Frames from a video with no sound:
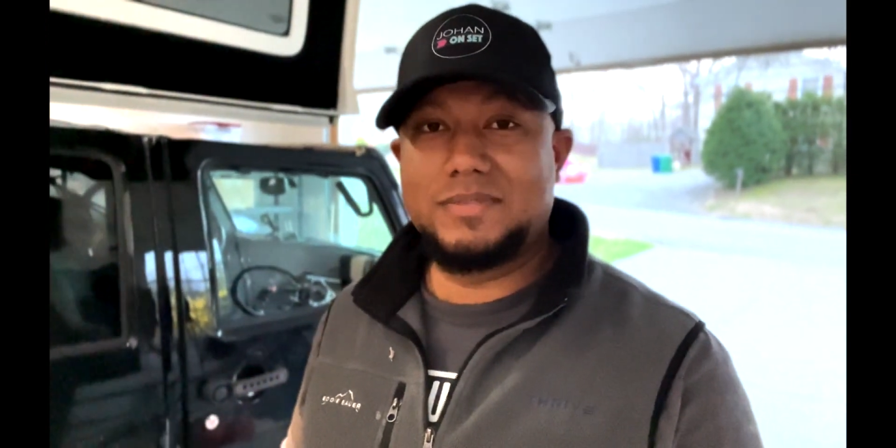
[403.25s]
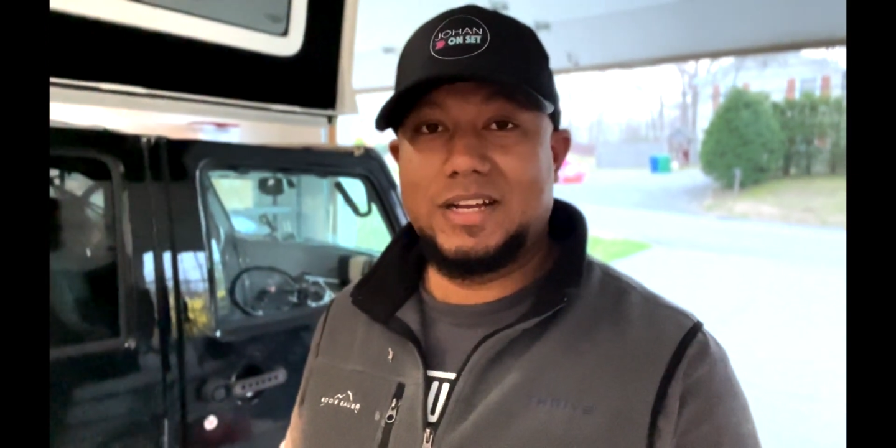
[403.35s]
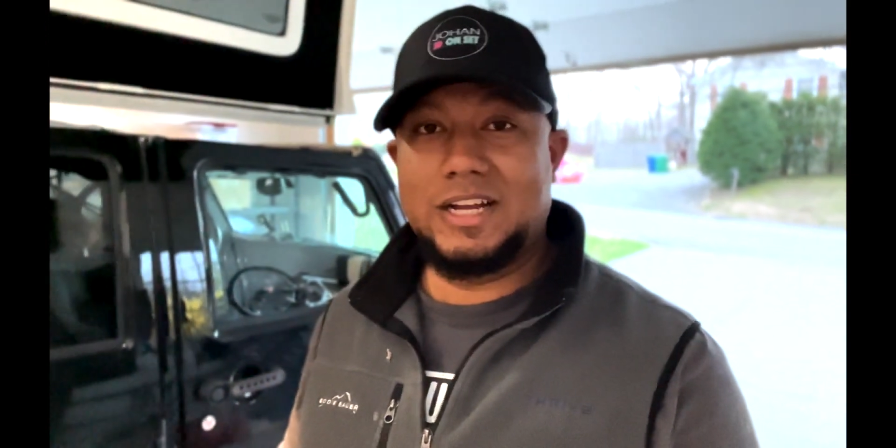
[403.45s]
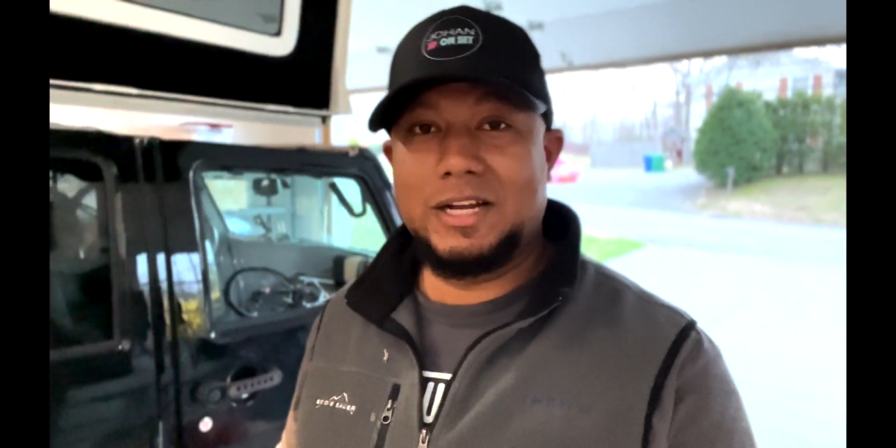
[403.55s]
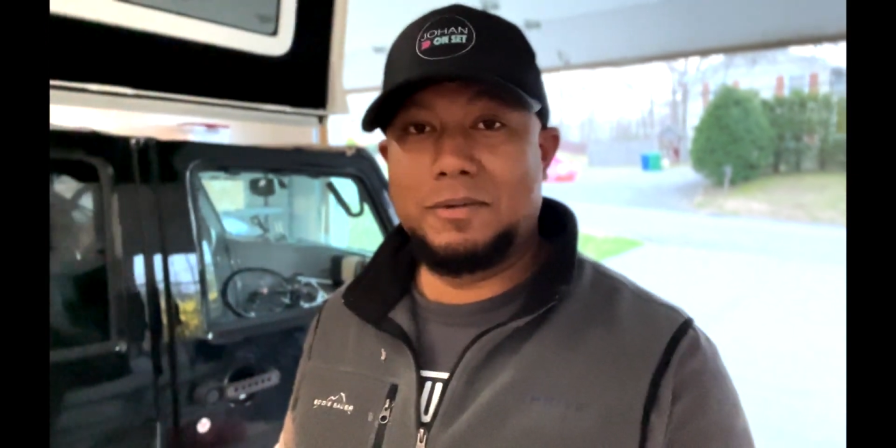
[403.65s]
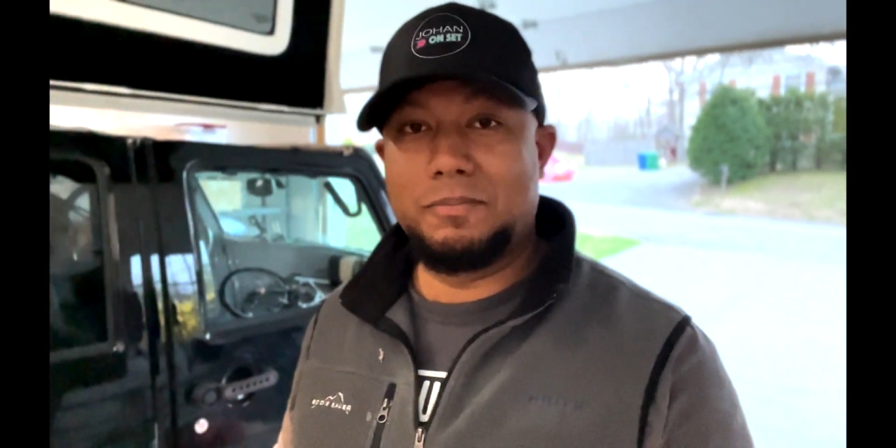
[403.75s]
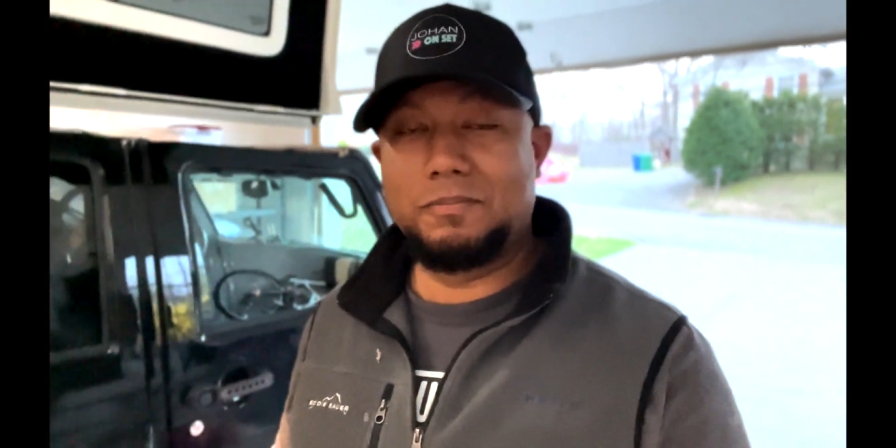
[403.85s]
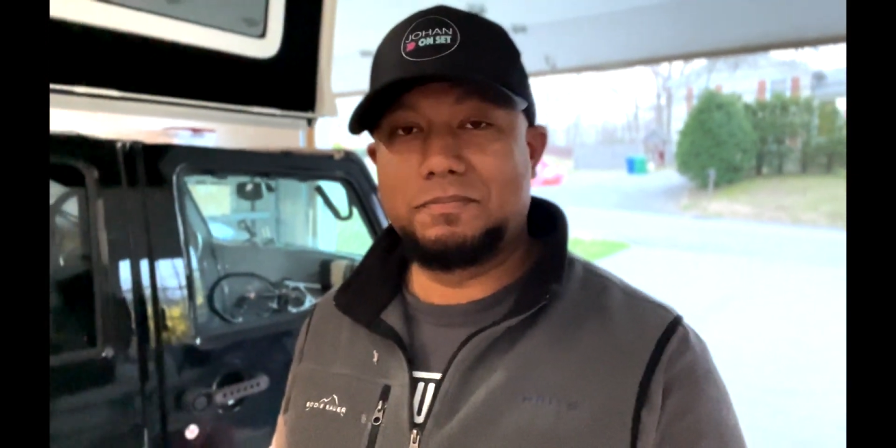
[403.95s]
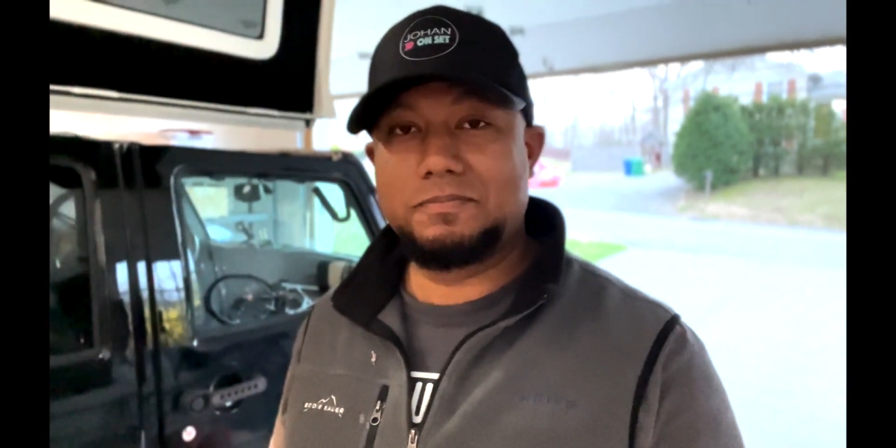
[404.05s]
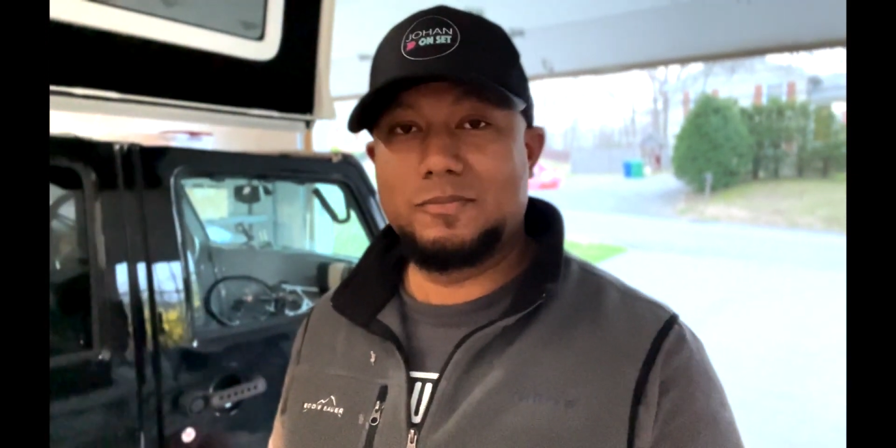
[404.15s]

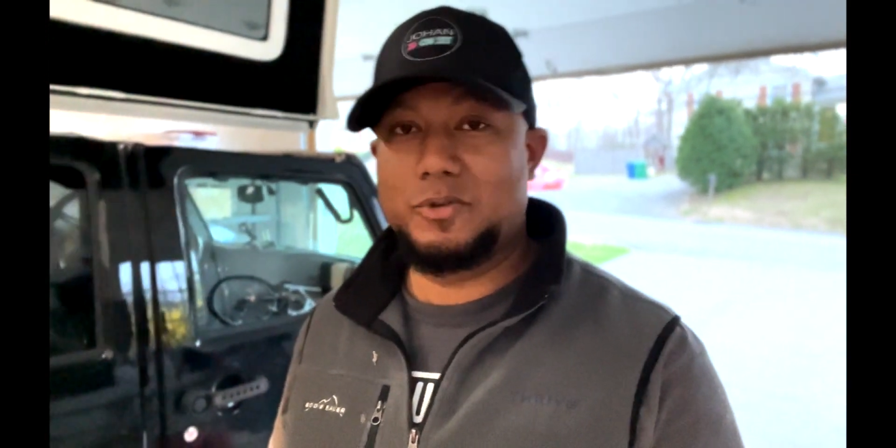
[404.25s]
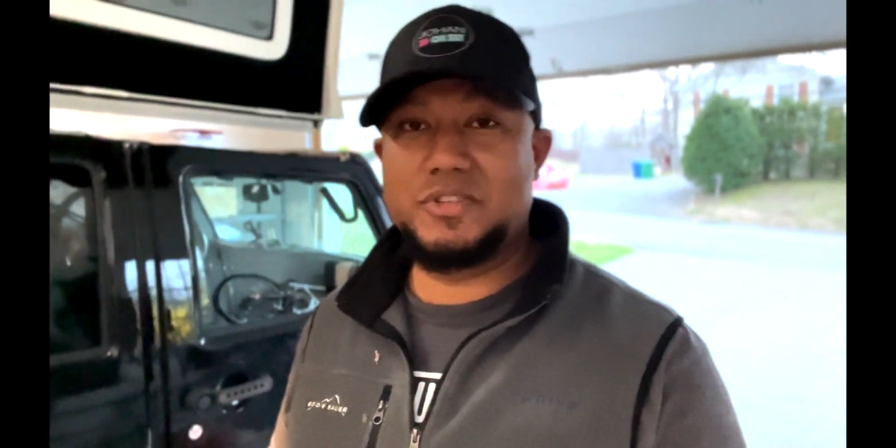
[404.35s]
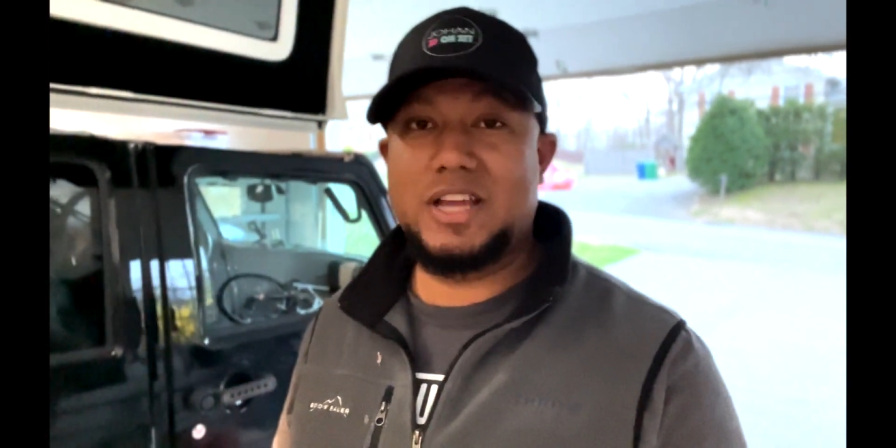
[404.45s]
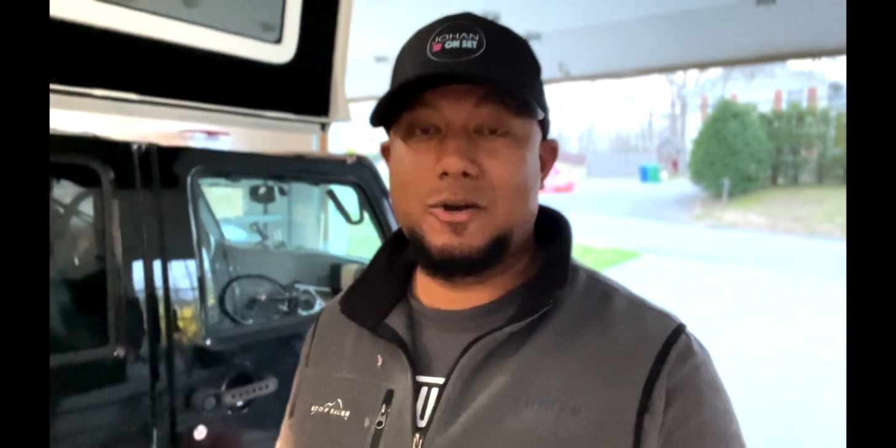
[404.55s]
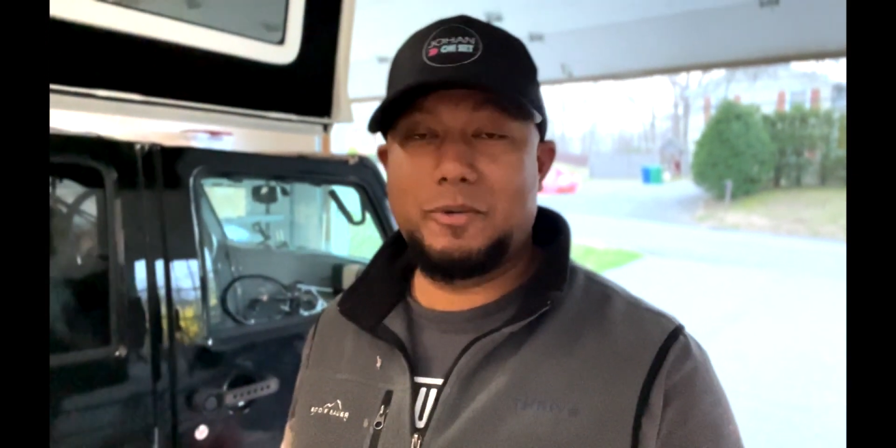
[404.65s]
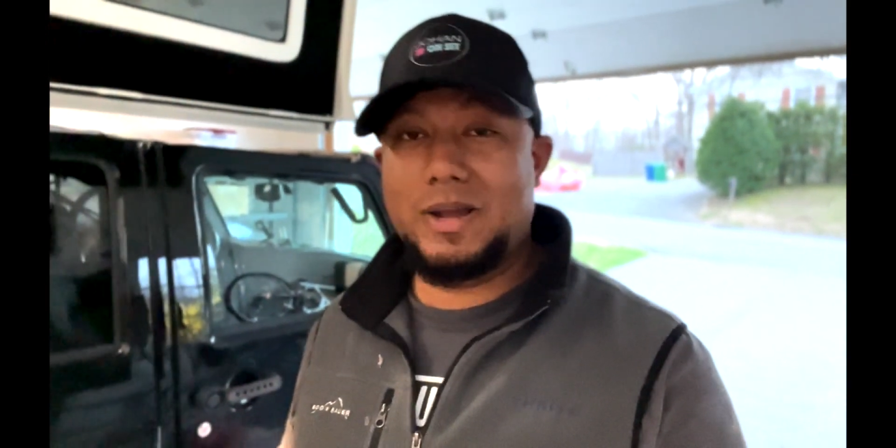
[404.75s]
Um, we'll see how,